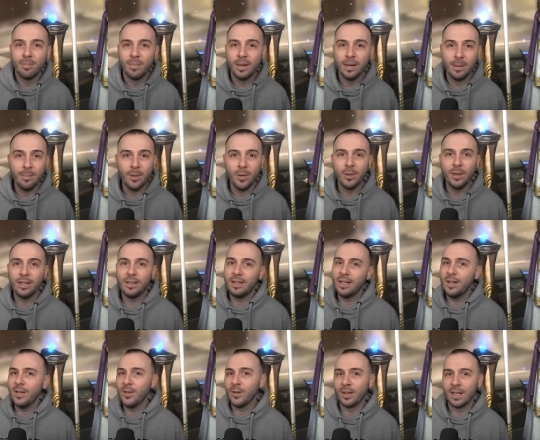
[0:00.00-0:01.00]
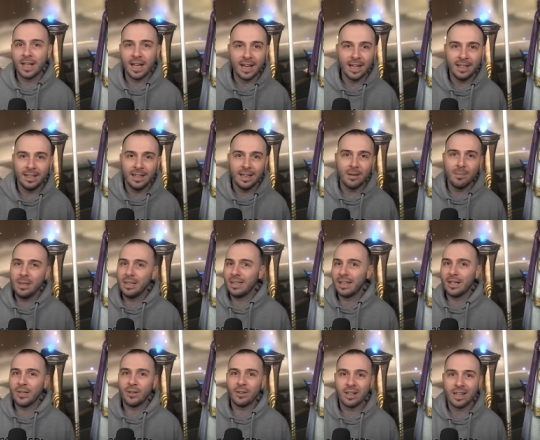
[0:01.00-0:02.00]
immunity, you're getting turn
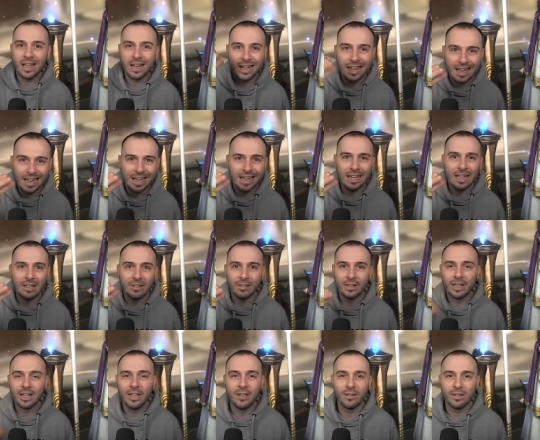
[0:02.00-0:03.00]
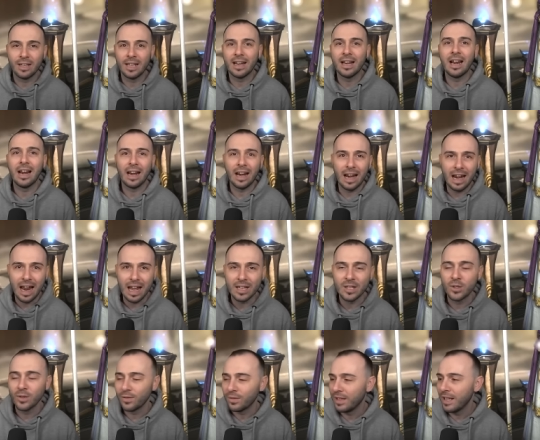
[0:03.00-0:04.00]
meter, you're getting healing, okay? You're getting
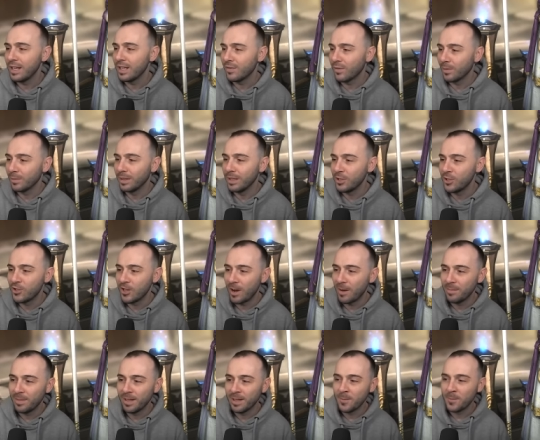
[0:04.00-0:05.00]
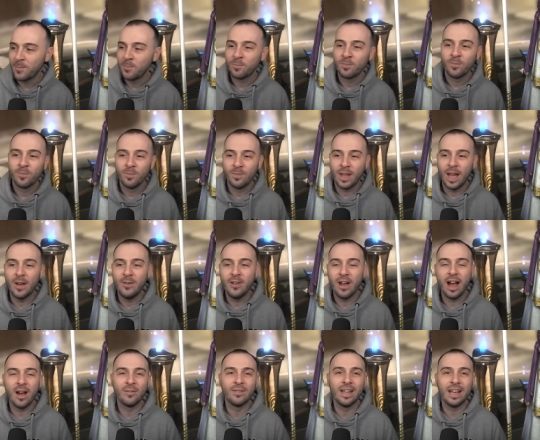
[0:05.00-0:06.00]
lots of things from this champion. Then you
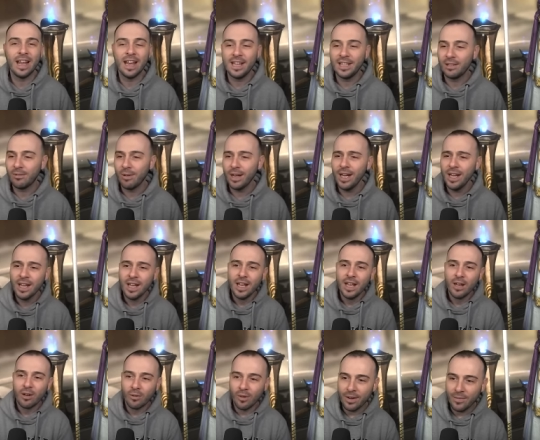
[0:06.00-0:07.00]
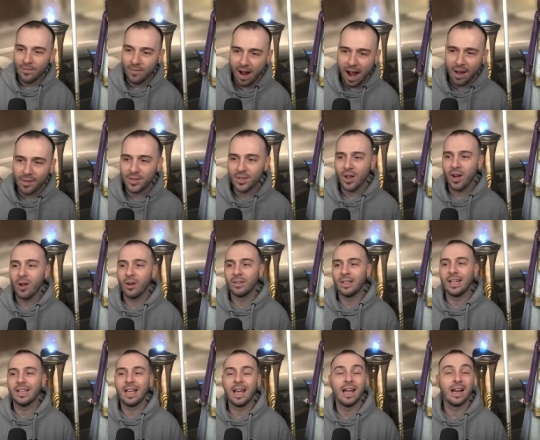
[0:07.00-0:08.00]
have the A3, revives all
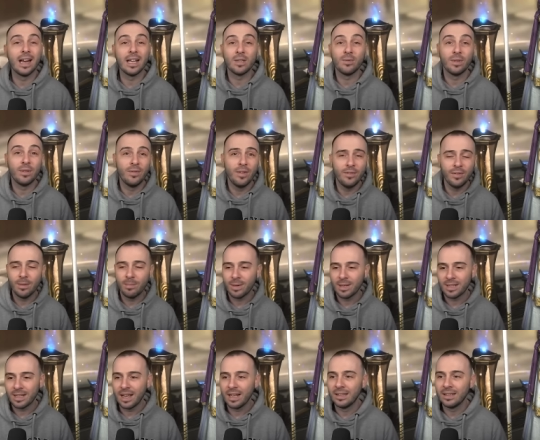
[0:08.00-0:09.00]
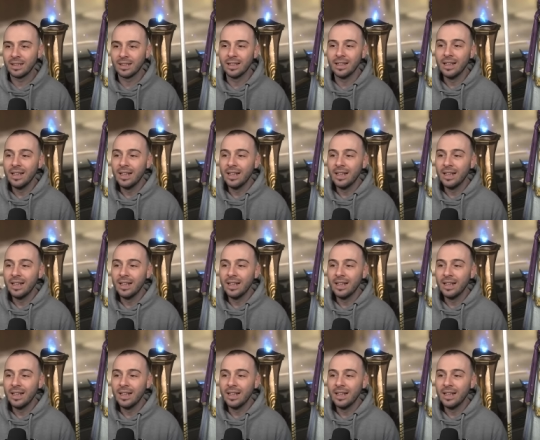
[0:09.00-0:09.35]
that allies with 50% uh,